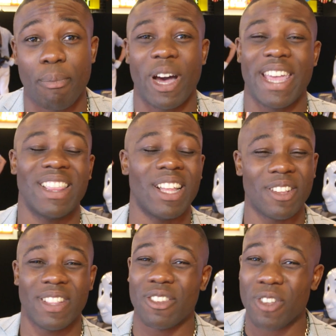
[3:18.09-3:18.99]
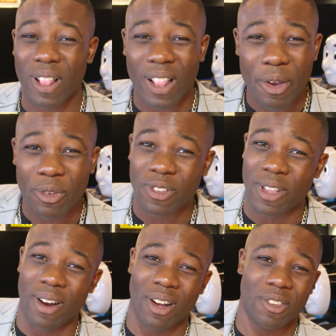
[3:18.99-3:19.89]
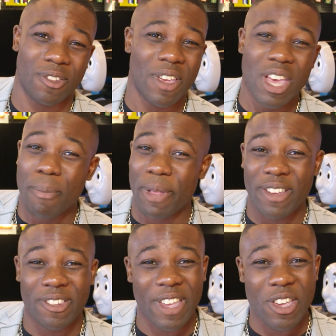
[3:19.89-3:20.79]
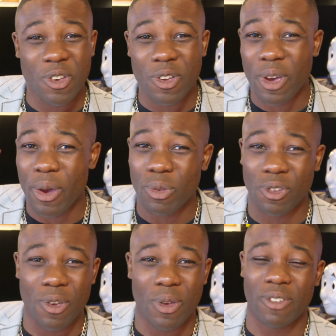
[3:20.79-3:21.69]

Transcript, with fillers: But in London, there's loads of dance places that you can go to.